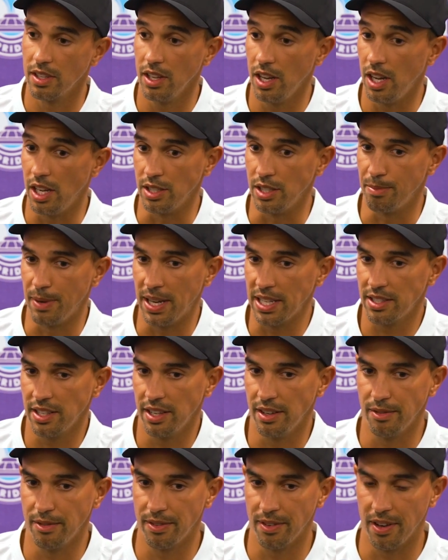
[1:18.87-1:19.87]
No, it's
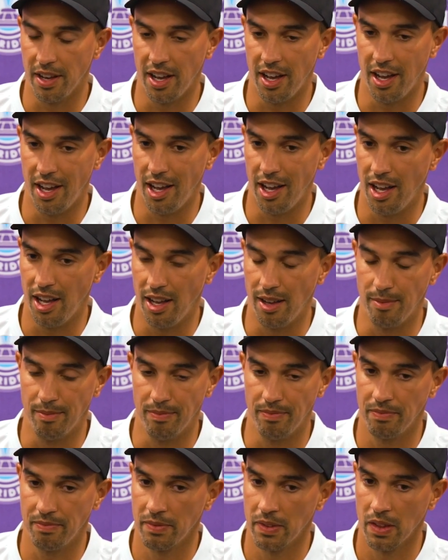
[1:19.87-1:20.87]
massive.
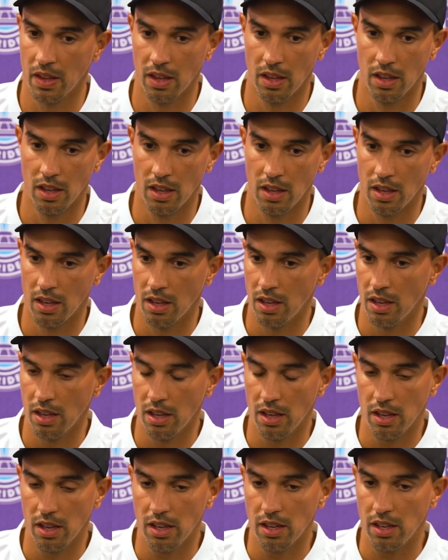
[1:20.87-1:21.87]
Um,
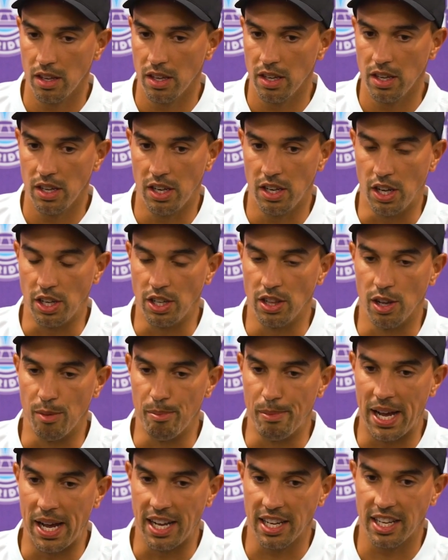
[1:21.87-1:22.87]
you know, you
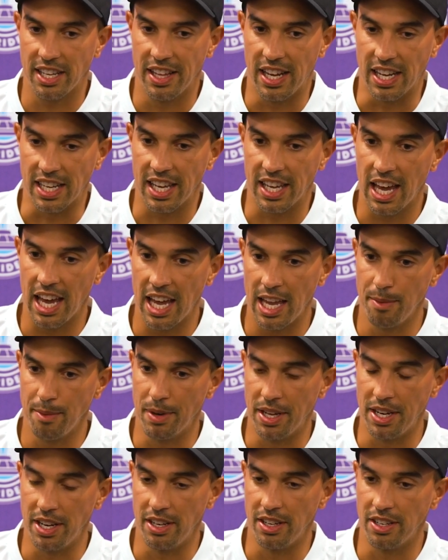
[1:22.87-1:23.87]
look back at that game,
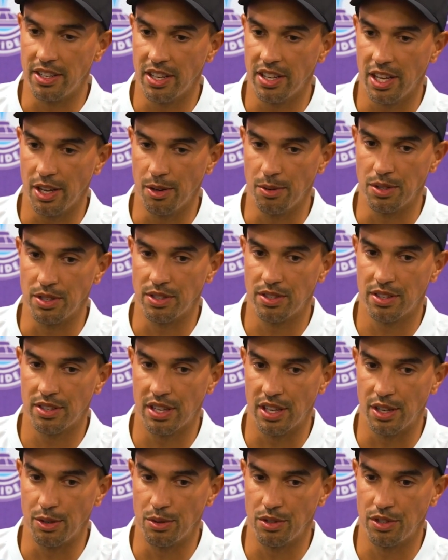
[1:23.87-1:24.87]
and it was
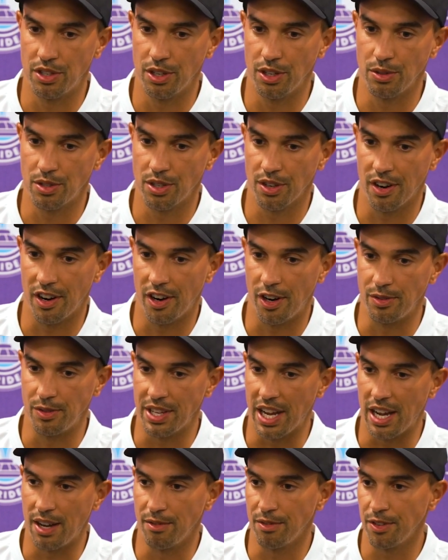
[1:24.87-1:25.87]
it was due to our own
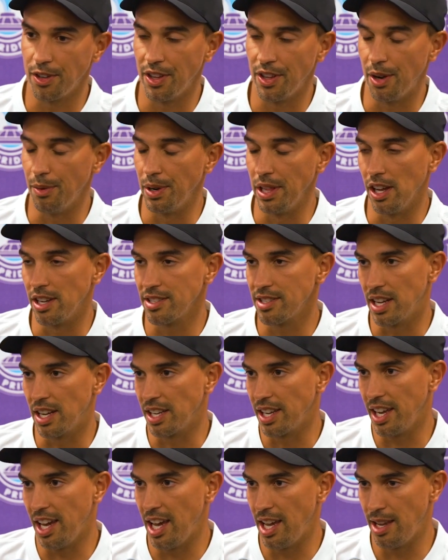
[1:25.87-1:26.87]
downfall that we lost
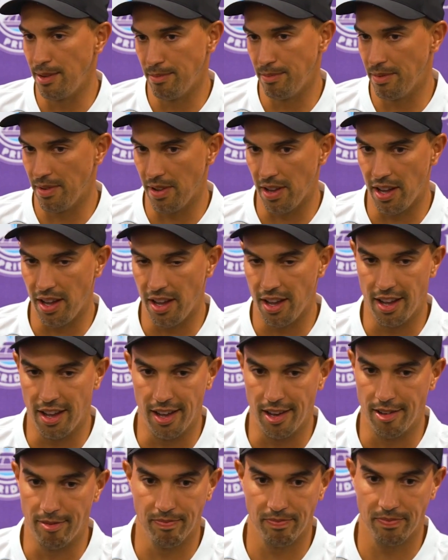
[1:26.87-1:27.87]
that game.
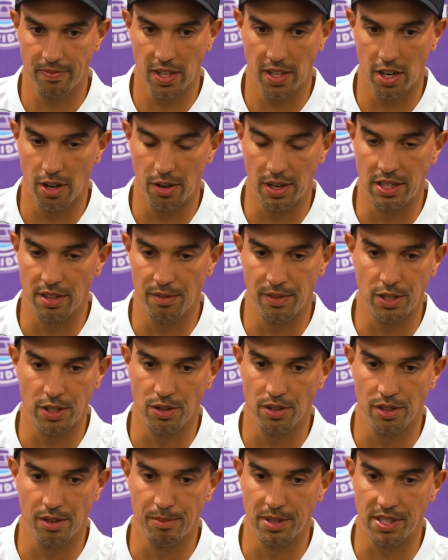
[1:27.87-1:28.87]
Um, you know,
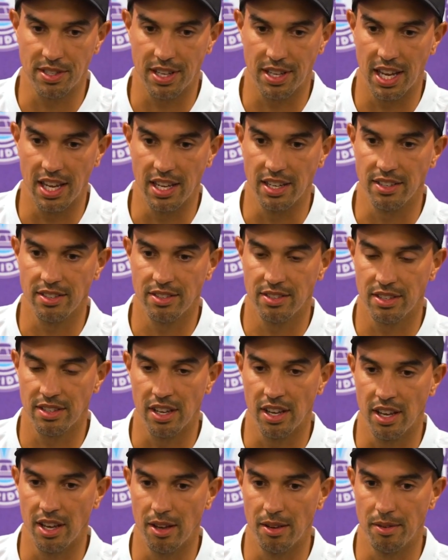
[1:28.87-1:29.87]
individual mistakes,
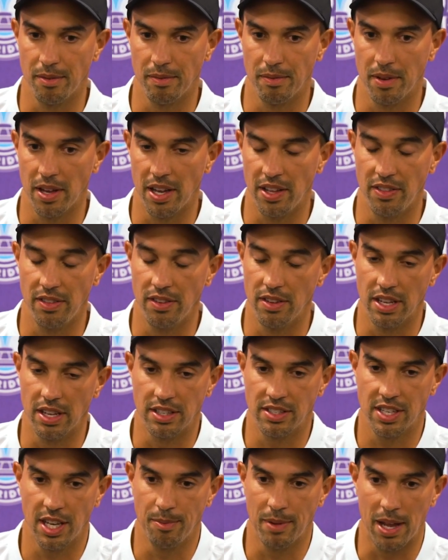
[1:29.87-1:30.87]
uh, and a
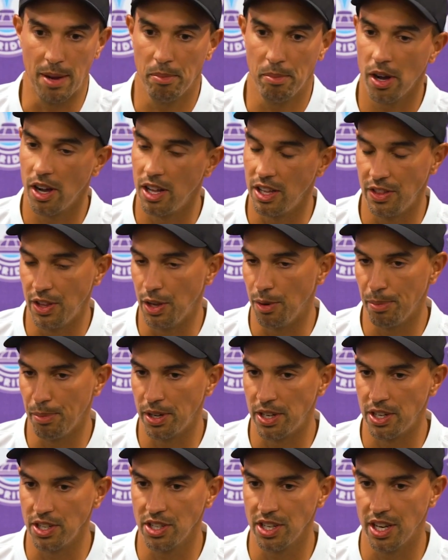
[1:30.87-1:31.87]
team like Portland, they'll
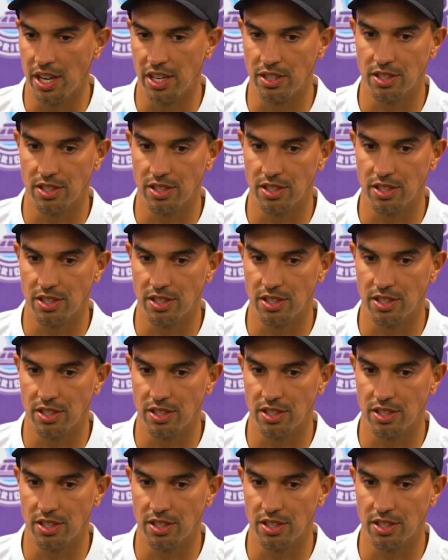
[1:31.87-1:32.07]
punish you.